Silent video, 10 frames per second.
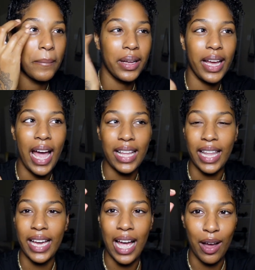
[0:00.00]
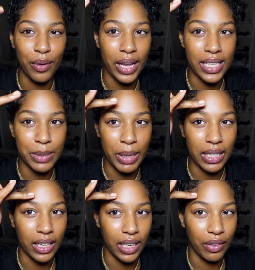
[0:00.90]
but I like how it's been
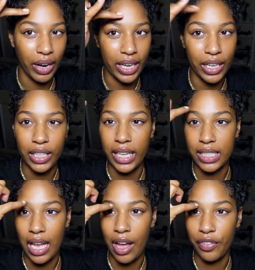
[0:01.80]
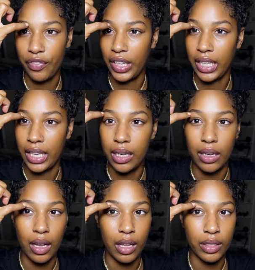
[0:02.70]
looking right here. Like I'll fill in
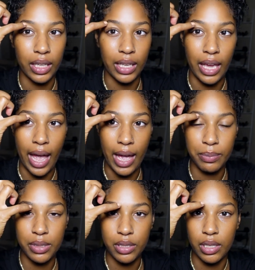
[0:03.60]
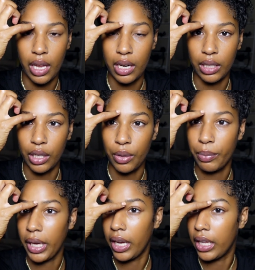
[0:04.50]
the gaps and a little
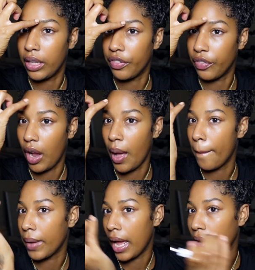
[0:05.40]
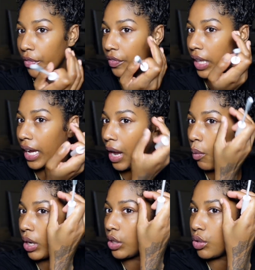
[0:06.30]
bit in the front, but I don't feel like I
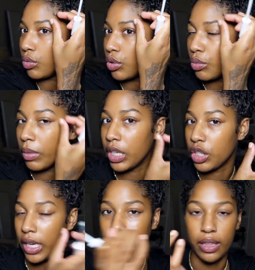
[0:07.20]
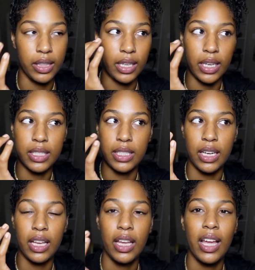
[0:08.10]
want to do too much like the thickness in
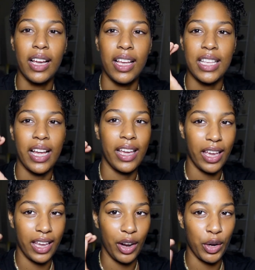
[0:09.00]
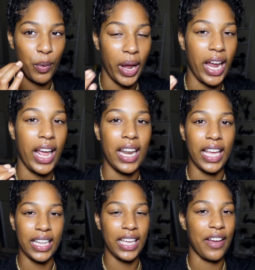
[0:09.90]
it, cause I could get carried away. And
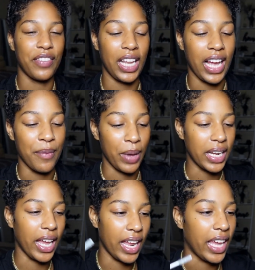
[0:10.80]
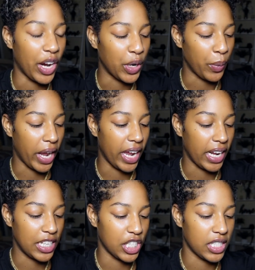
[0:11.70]
lately, I feel like I've been getting carried away,
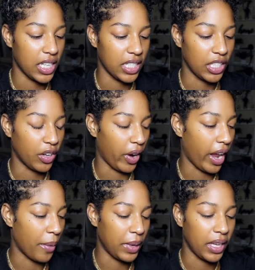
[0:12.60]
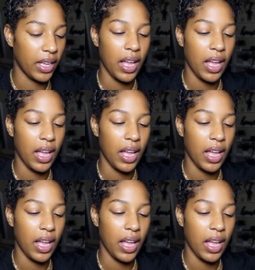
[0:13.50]
and it just doesn't look right on me.